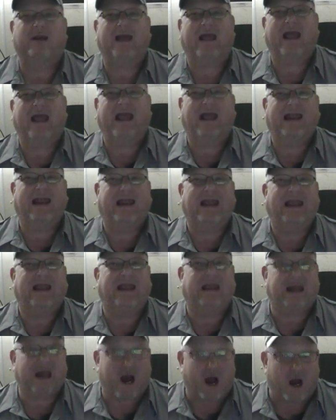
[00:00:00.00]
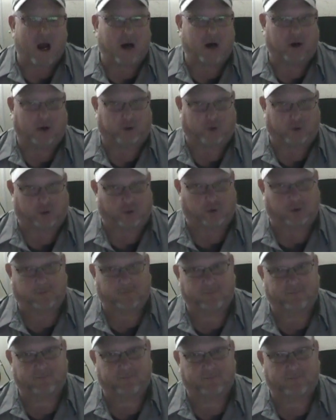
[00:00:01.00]
and a conical.
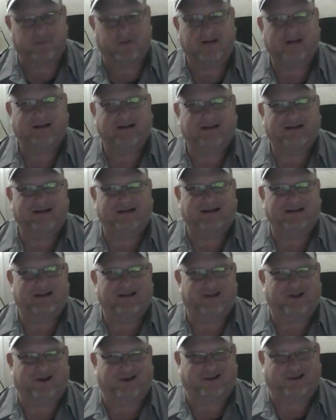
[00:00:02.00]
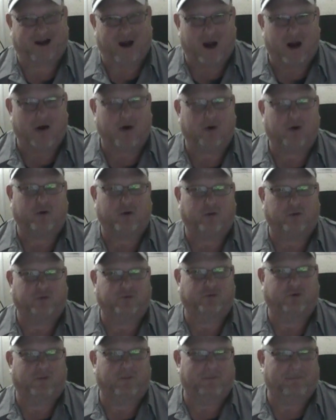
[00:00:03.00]
The conicals
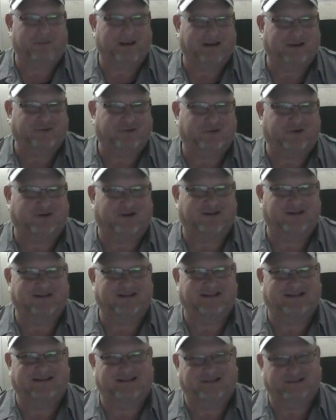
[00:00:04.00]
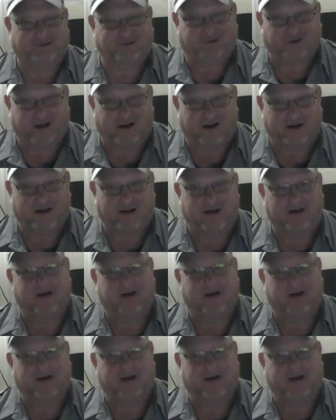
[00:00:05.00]
are basically designed